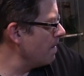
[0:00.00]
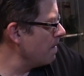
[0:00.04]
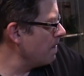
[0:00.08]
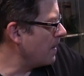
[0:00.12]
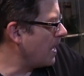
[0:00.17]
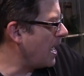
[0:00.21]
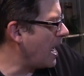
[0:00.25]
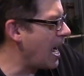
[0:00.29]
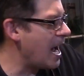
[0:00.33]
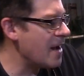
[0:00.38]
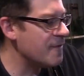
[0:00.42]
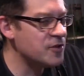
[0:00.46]

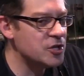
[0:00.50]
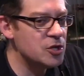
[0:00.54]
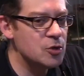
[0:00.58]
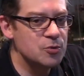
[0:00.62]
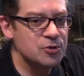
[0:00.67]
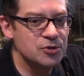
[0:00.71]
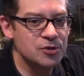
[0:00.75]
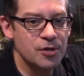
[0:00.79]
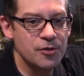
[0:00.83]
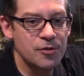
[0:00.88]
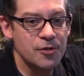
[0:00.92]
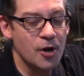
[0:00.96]
I've
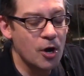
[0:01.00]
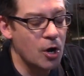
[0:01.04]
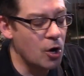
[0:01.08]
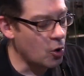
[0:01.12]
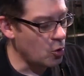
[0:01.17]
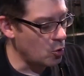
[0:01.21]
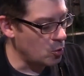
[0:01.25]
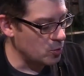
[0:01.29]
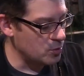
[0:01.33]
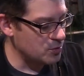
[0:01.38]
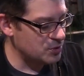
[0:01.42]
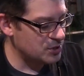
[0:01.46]
used
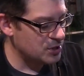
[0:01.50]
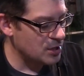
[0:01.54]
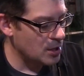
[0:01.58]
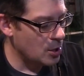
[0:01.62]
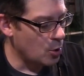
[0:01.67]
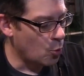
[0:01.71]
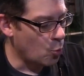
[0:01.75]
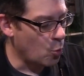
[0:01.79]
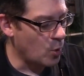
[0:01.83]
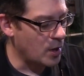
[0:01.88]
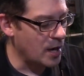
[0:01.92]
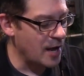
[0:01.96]
those
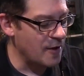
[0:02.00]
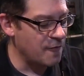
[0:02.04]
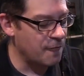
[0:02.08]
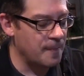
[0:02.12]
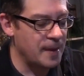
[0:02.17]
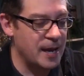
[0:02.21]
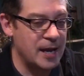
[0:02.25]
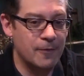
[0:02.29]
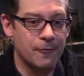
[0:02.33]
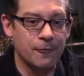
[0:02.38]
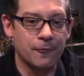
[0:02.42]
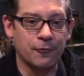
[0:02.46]
when I've
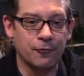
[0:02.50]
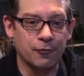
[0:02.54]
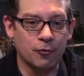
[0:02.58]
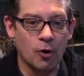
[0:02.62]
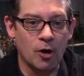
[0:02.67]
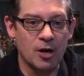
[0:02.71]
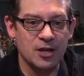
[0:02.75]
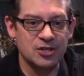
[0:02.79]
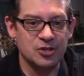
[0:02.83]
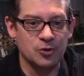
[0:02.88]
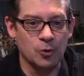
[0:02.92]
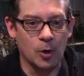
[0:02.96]
made
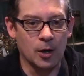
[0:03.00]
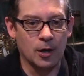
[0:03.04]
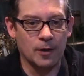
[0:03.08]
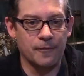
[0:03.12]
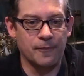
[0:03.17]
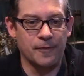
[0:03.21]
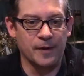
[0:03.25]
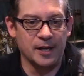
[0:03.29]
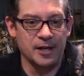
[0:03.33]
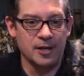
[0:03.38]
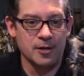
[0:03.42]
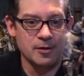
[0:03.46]
Frostark
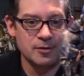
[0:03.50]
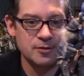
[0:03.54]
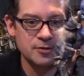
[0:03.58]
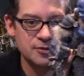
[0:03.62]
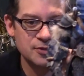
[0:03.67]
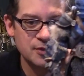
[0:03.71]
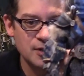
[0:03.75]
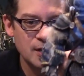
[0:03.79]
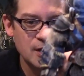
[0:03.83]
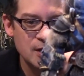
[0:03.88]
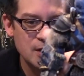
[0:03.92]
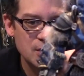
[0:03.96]

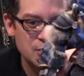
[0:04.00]
figures.